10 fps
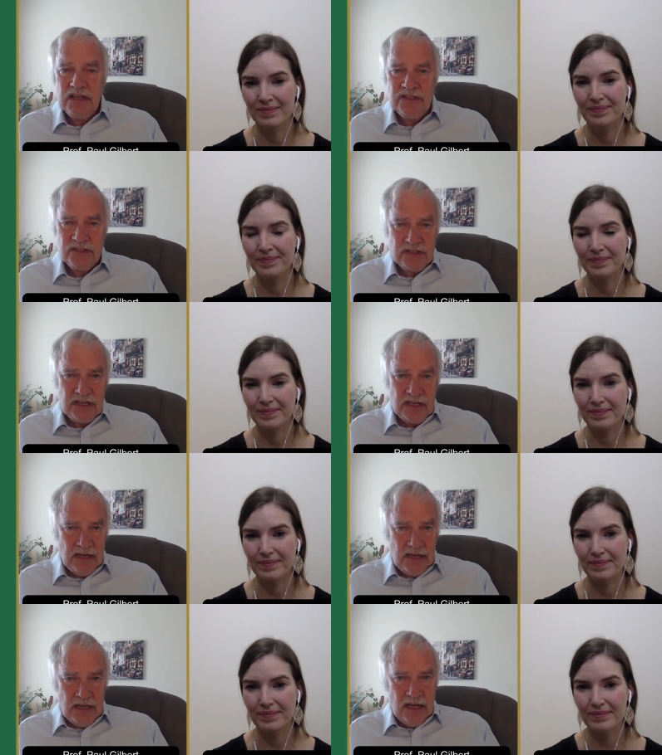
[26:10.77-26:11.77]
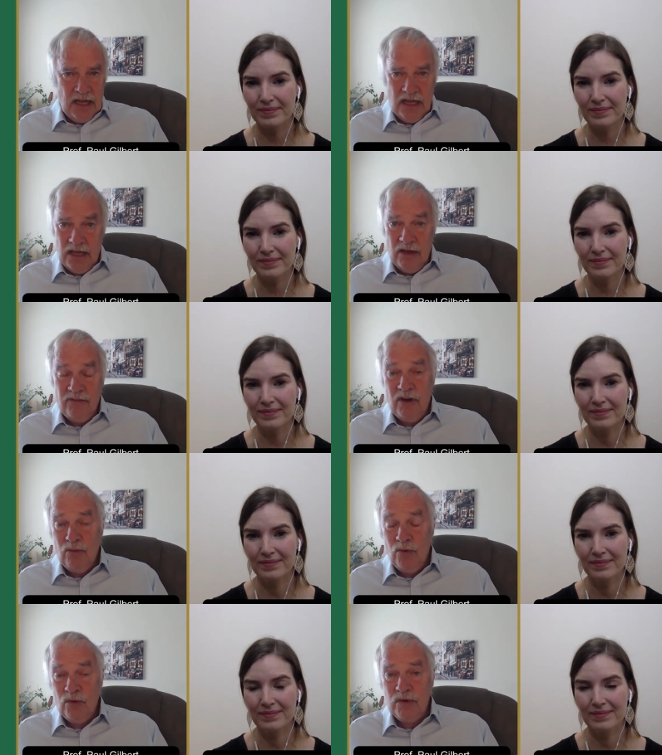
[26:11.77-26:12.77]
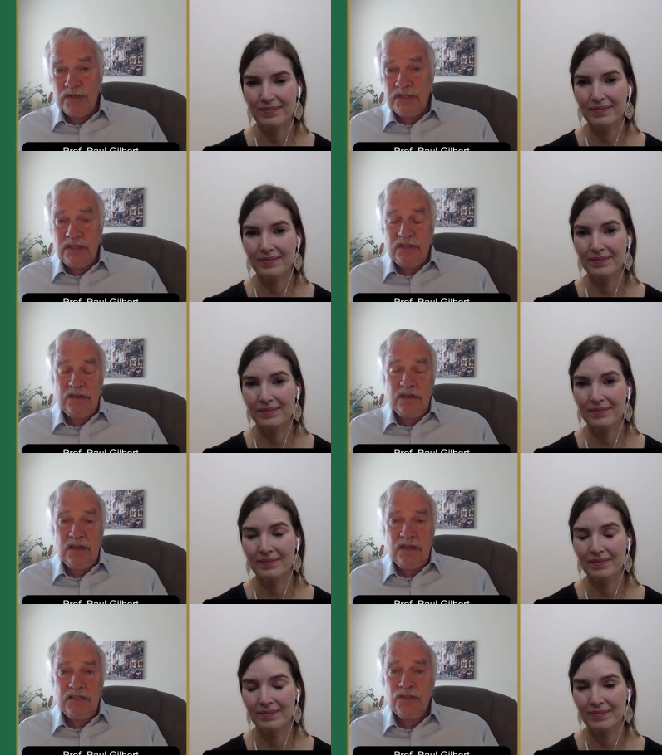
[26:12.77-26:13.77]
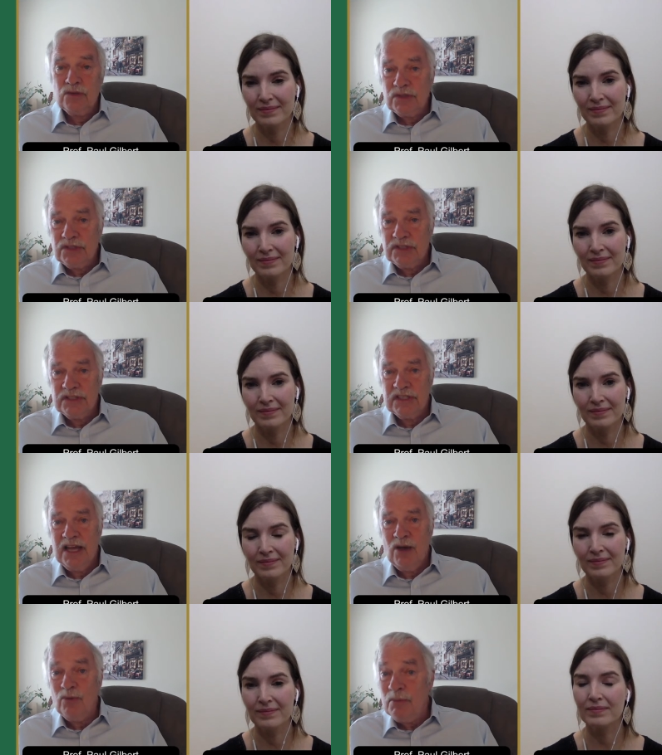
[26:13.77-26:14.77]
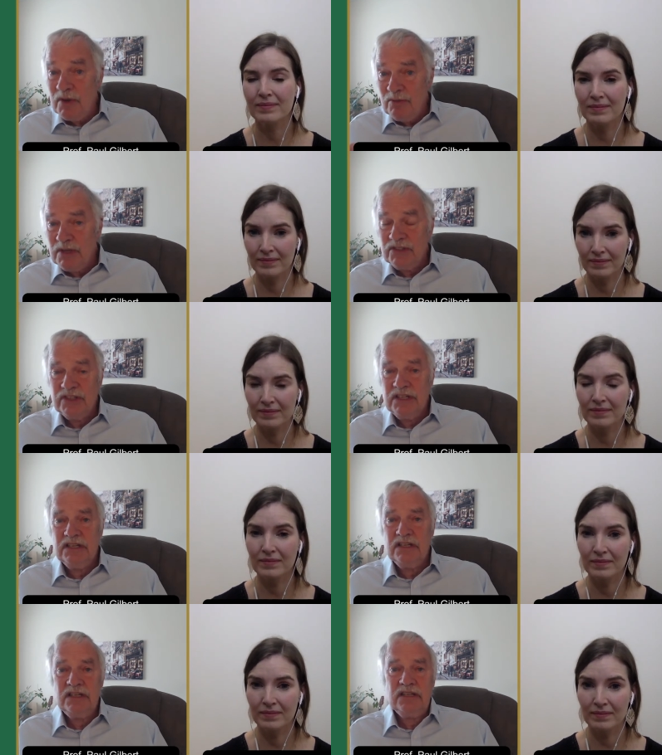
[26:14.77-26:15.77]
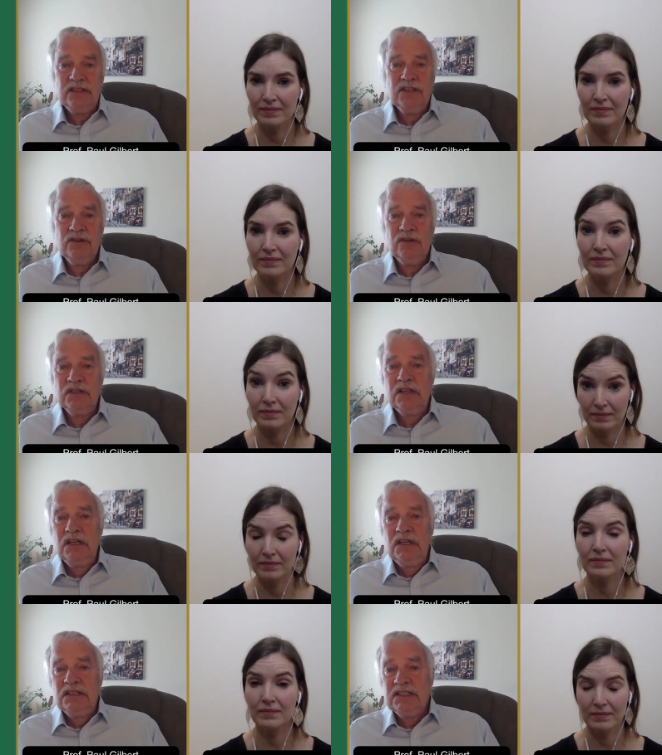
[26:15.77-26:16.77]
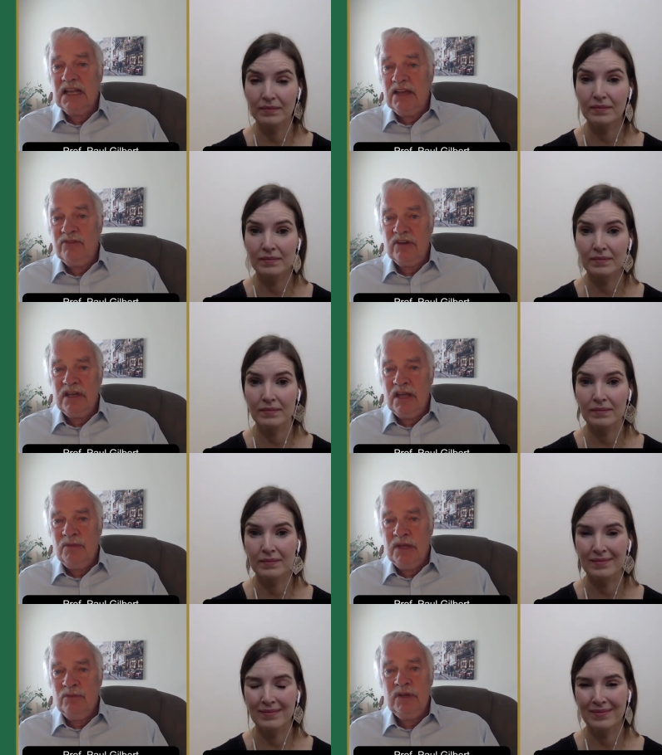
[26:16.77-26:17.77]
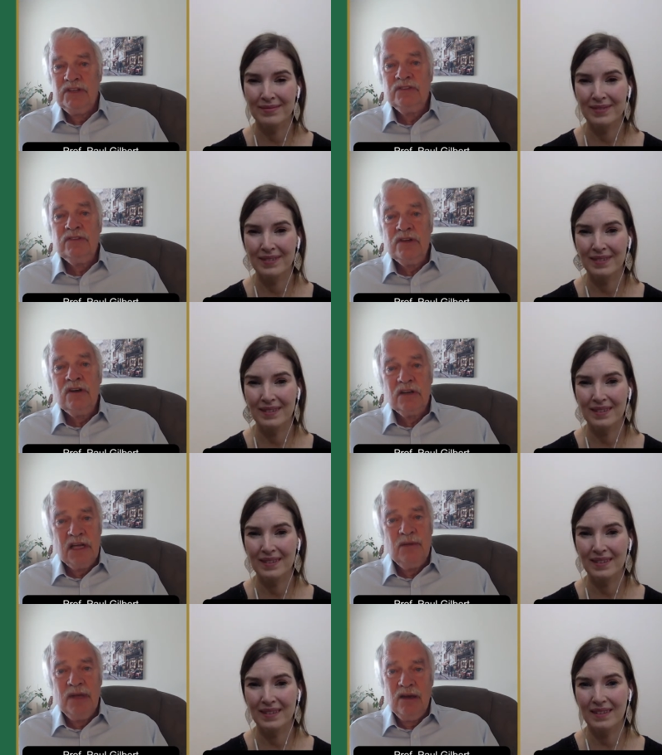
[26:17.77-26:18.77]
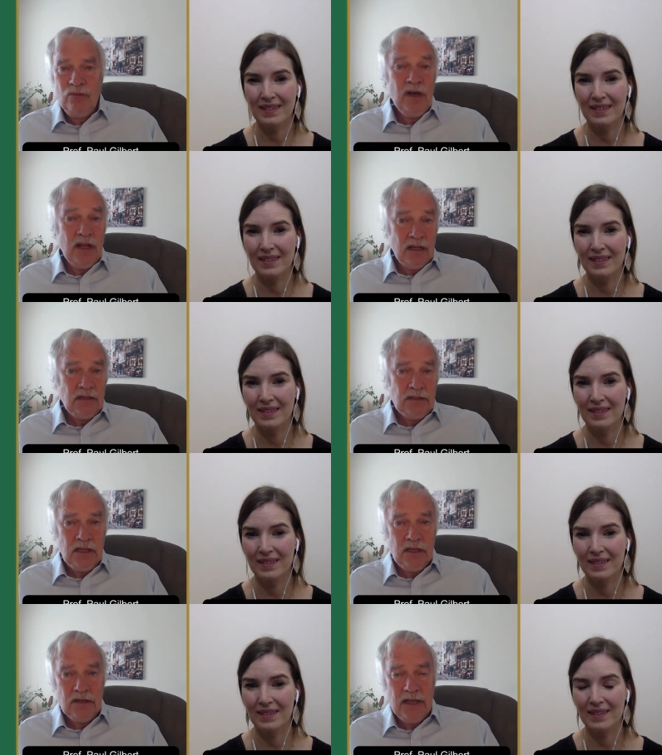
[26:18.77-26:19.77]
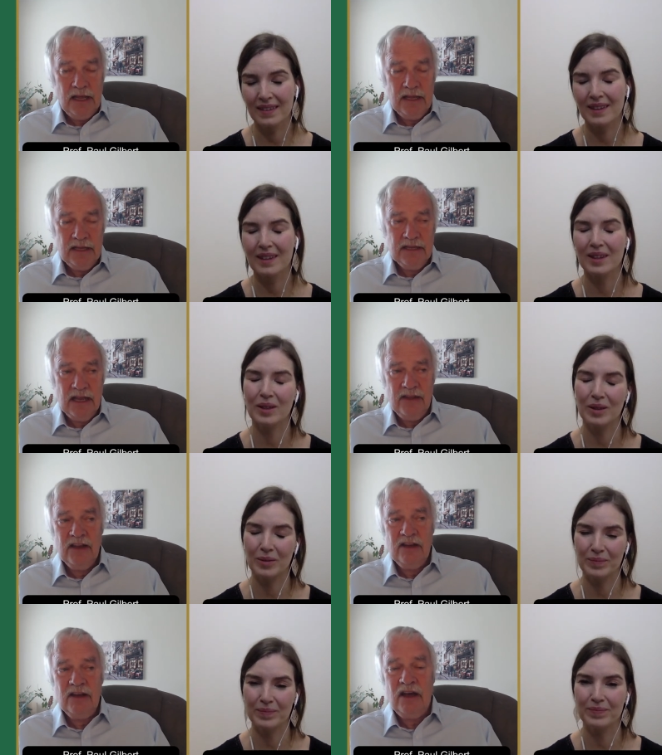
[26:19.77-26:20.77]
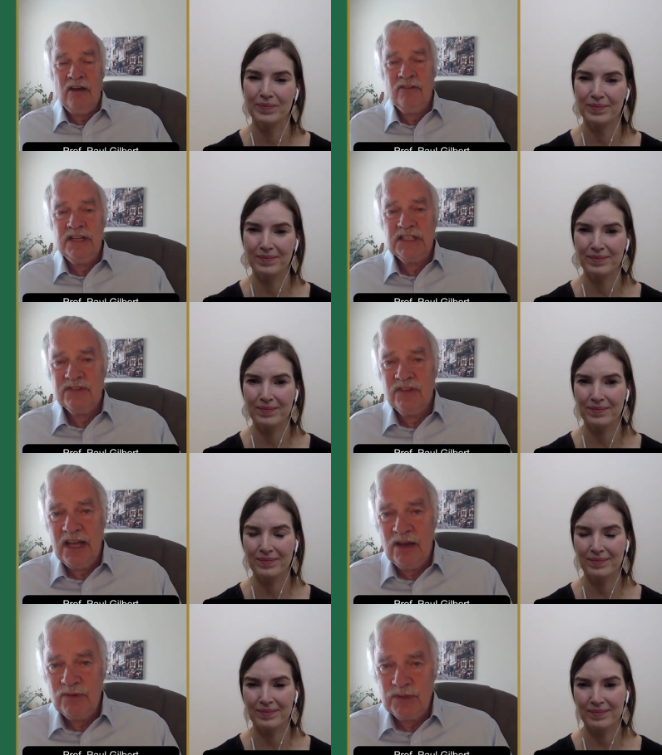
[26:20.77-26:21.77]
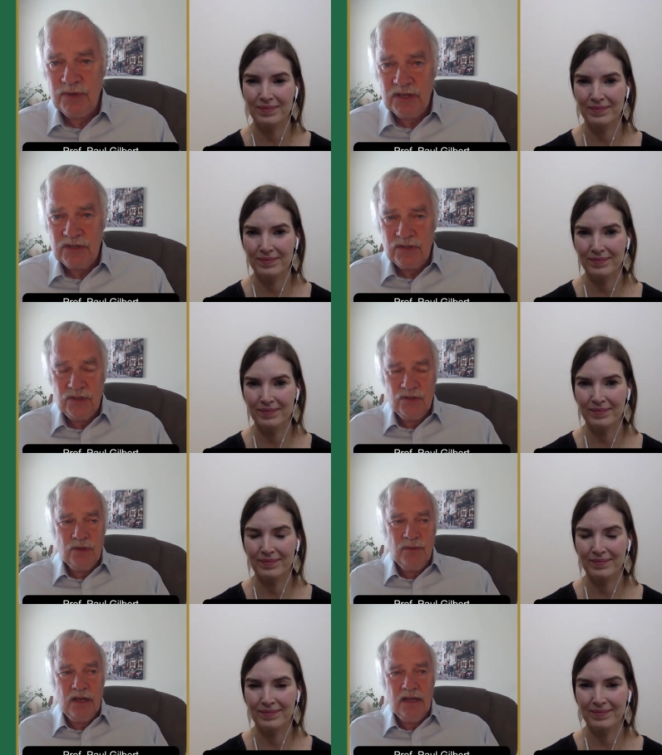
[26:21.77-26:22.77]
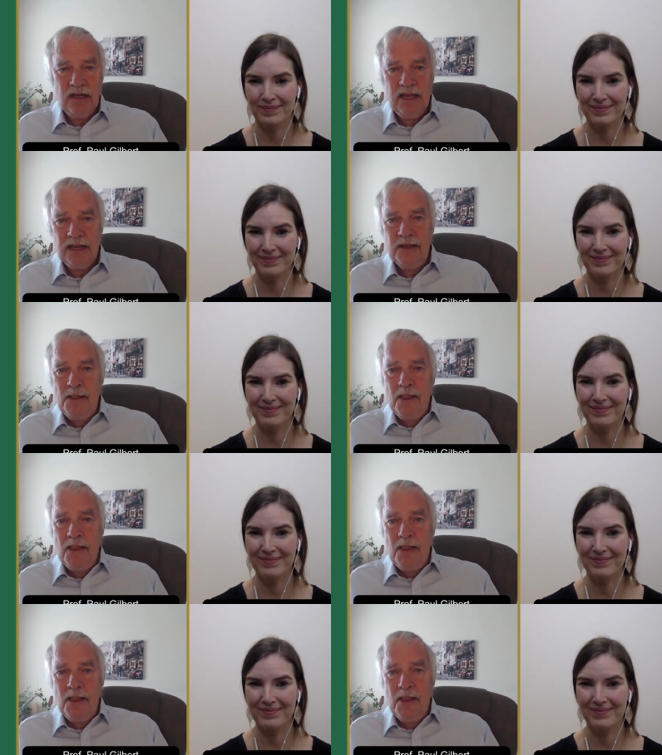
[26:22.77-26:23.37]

Speaker 1: history, of our wars and tortures and how women are being treated and so on, slavery. I mean, we do not come out well, okay? And there are reasons for that, which we can talk about a little later.